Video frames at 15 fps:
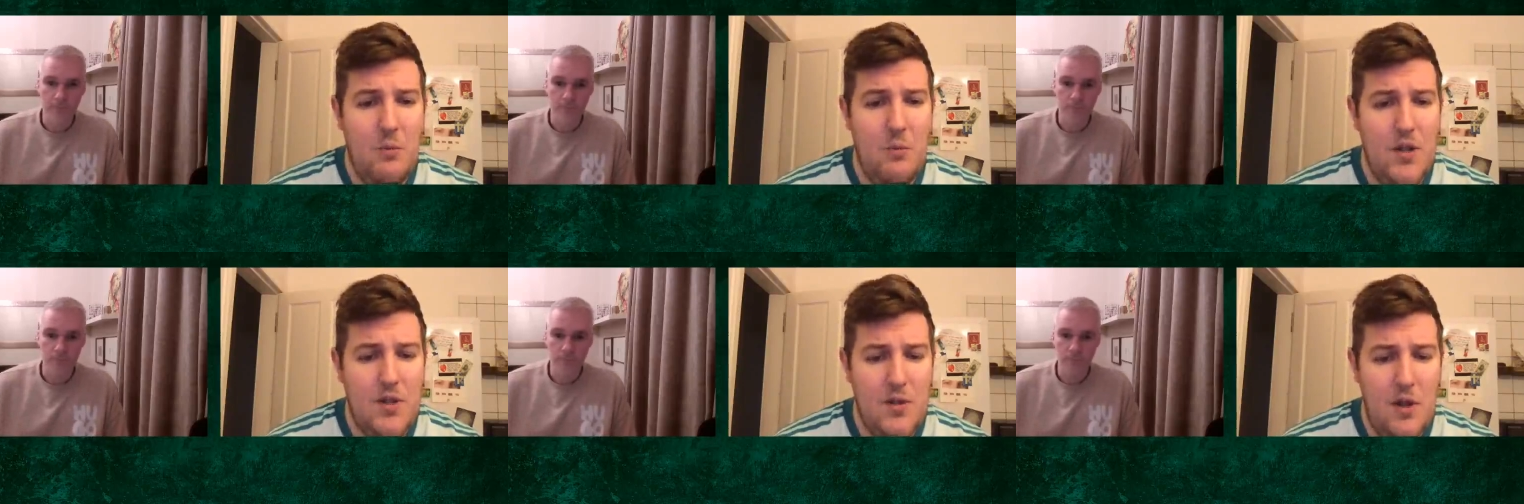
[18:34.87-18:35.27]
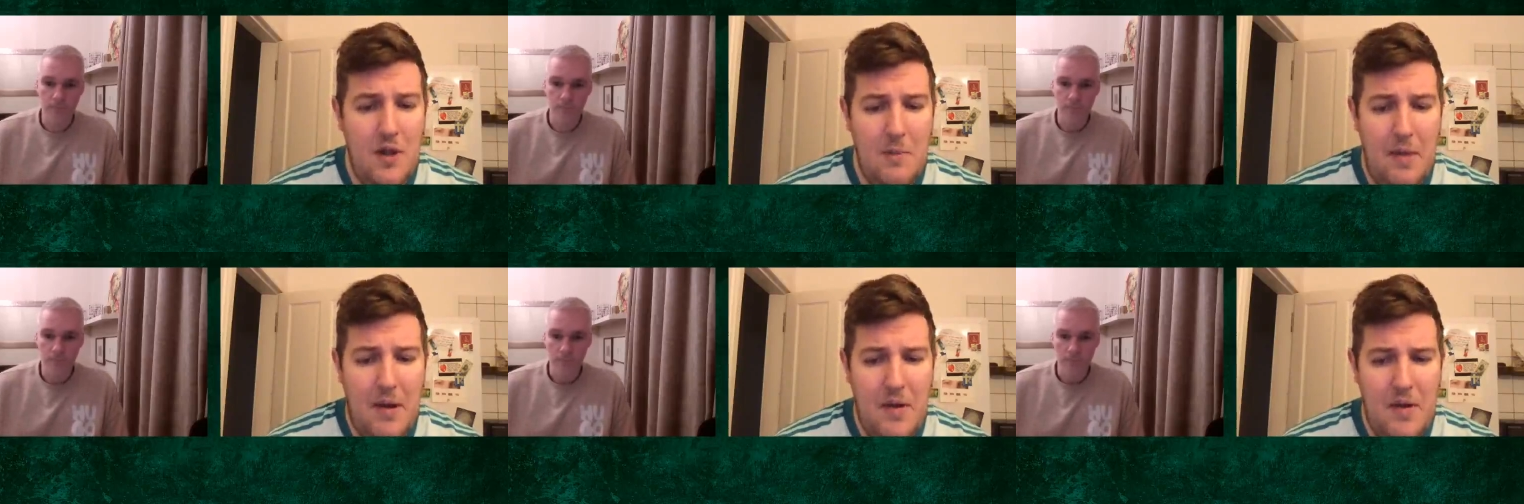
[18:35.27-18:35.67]
Speaker 1: what it's
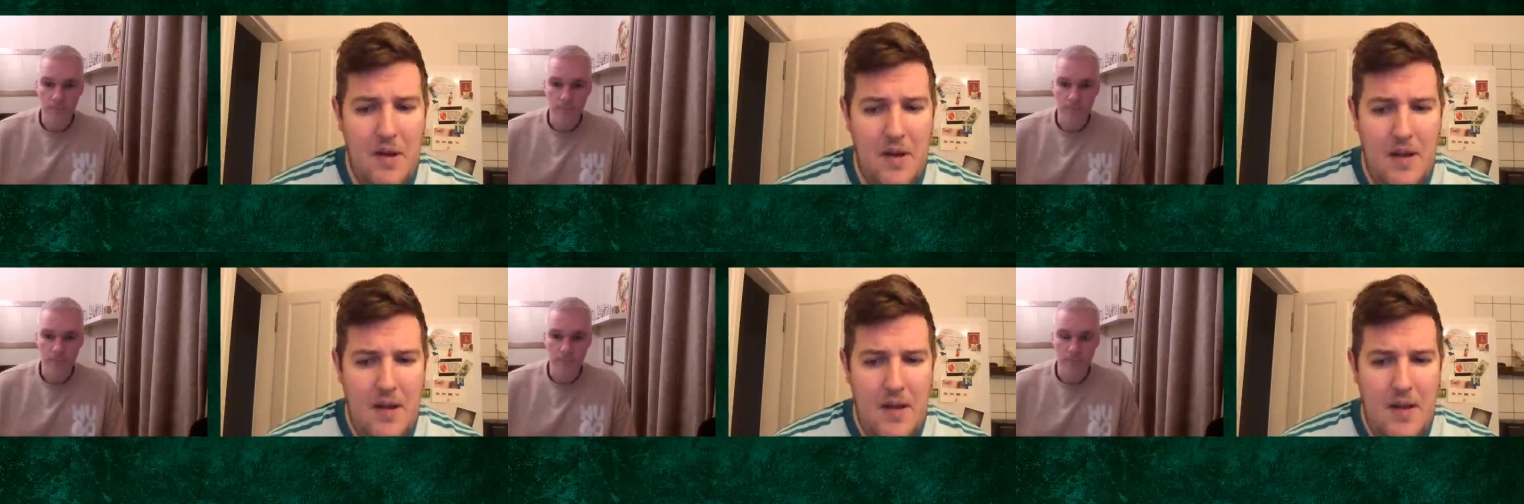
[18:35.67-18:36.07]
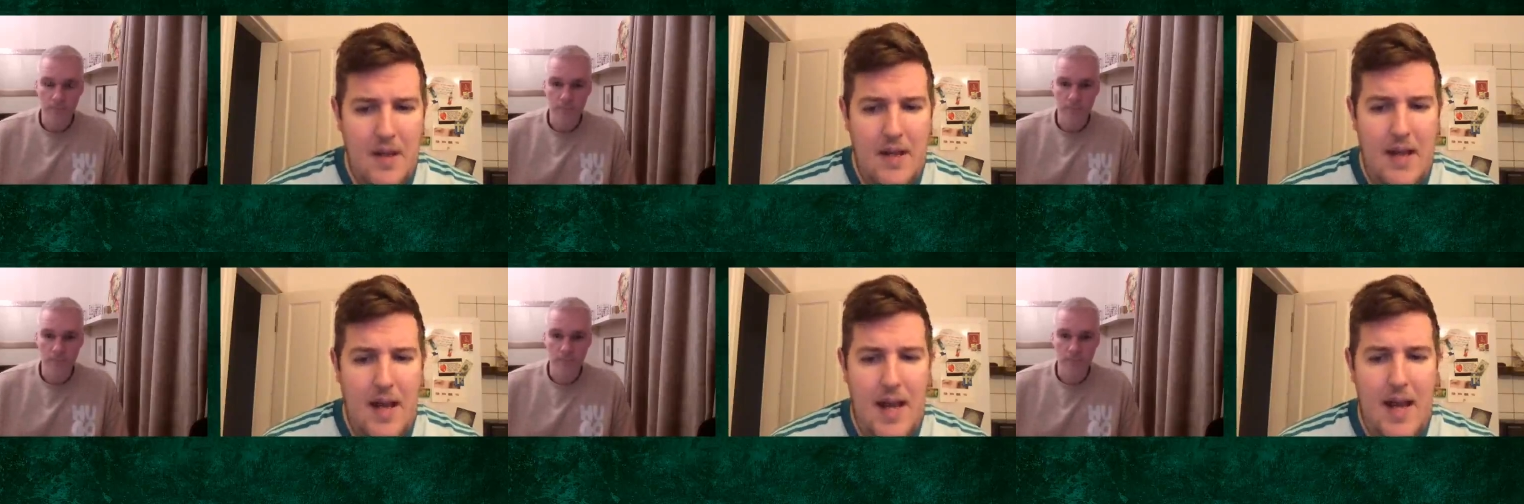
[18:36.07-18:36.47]
all about.
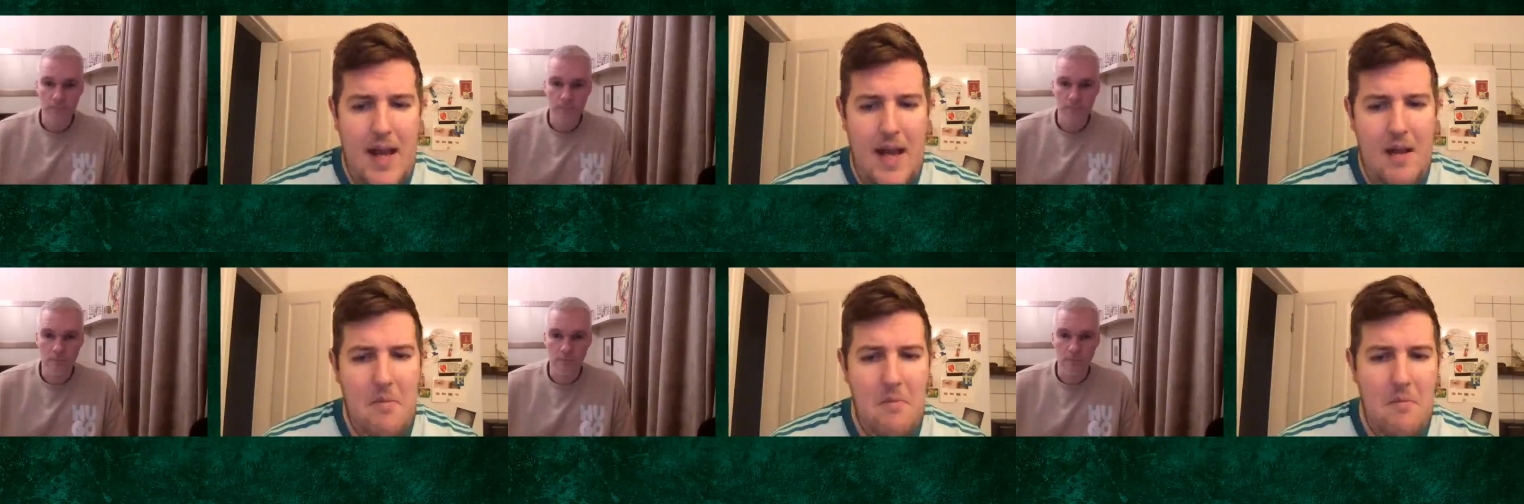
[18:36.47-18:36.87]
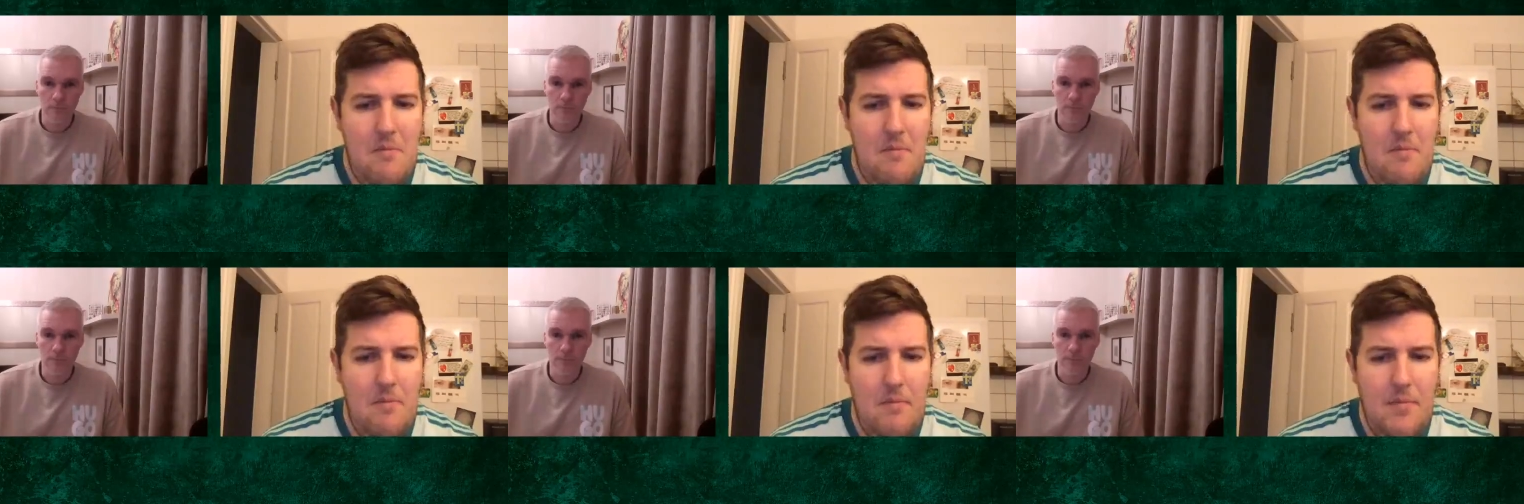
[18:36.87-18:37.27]
Um,
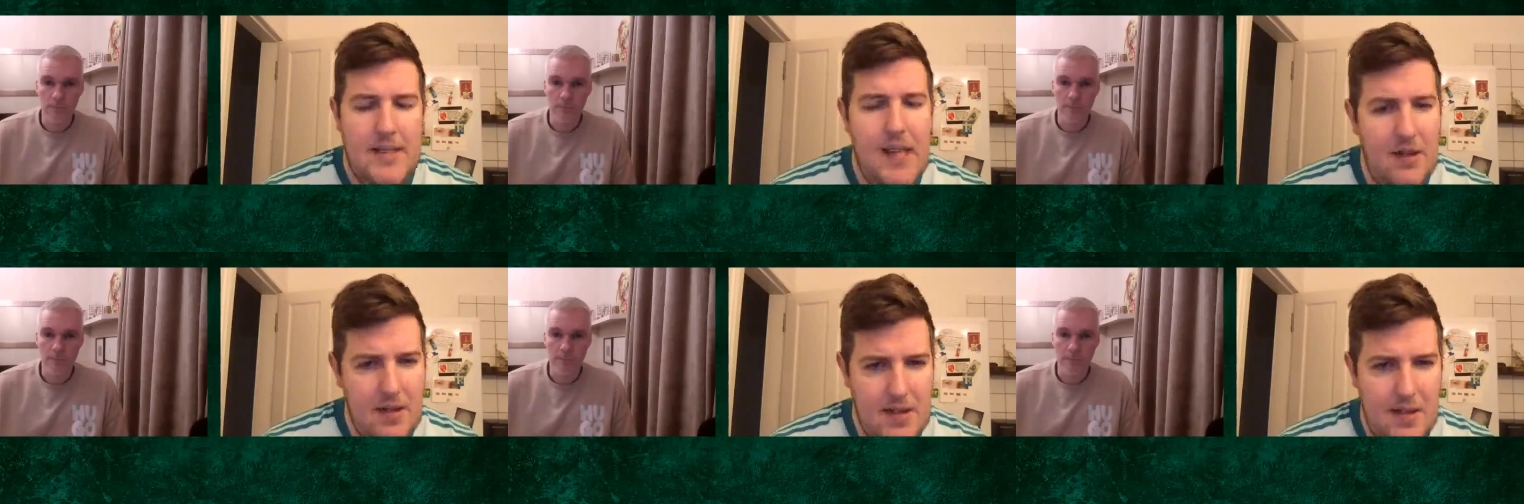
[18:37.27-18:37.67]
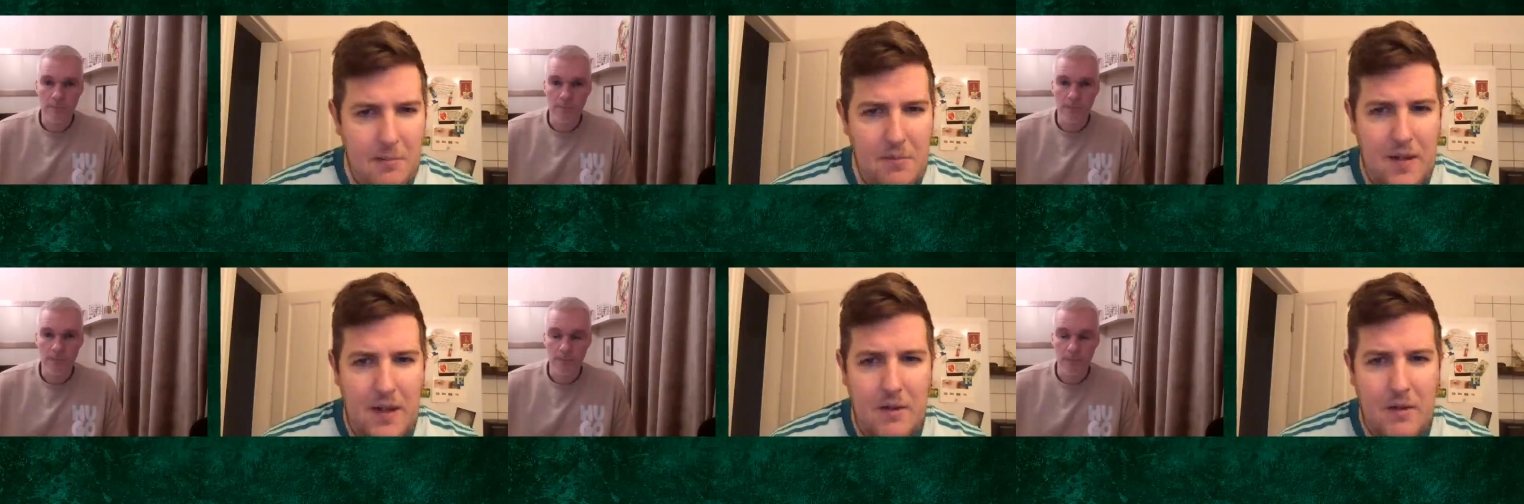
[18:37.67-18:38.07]
tell you
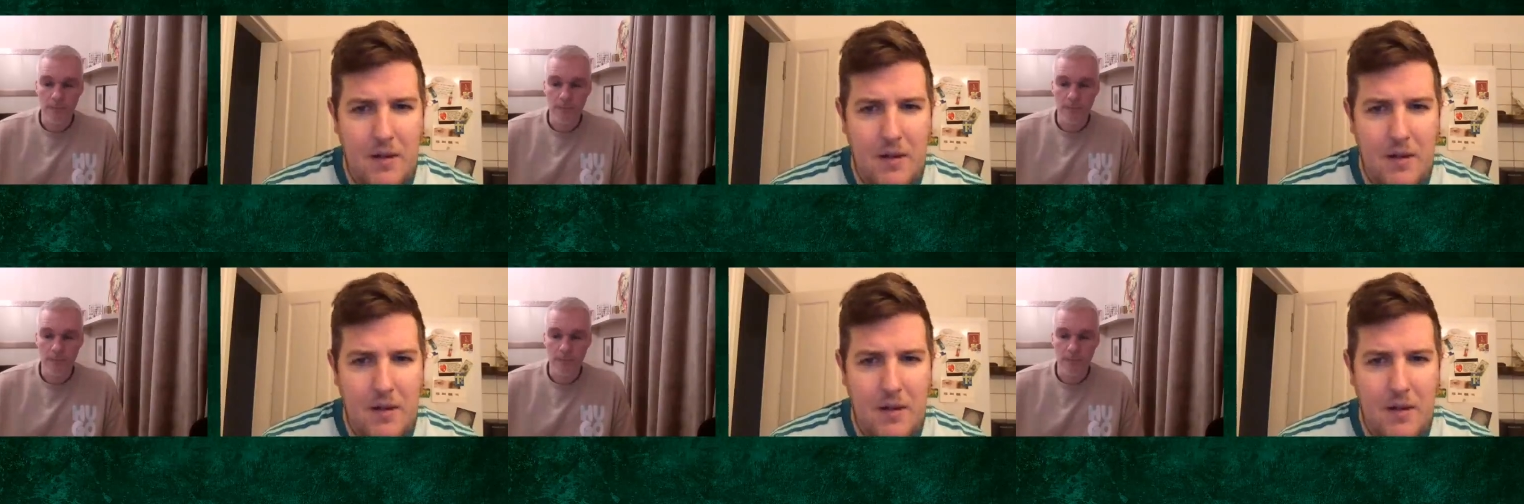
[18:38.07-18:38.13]
something, uh,